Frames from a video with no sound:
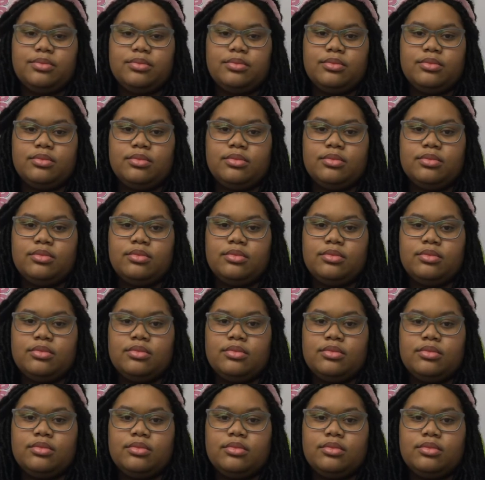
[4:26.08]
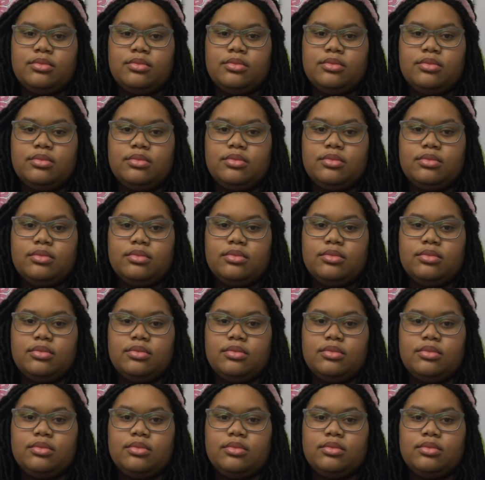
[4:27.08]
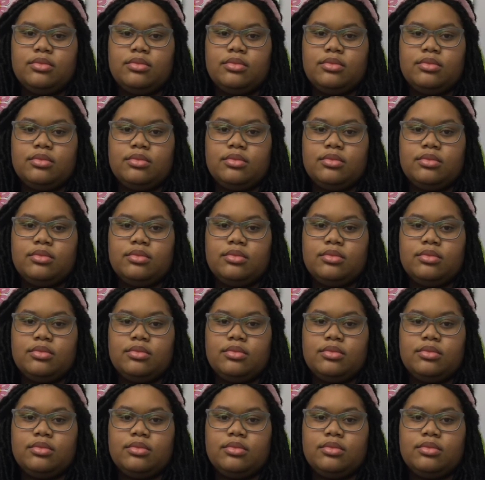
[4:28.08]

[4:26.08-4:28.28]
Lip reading: [no speech]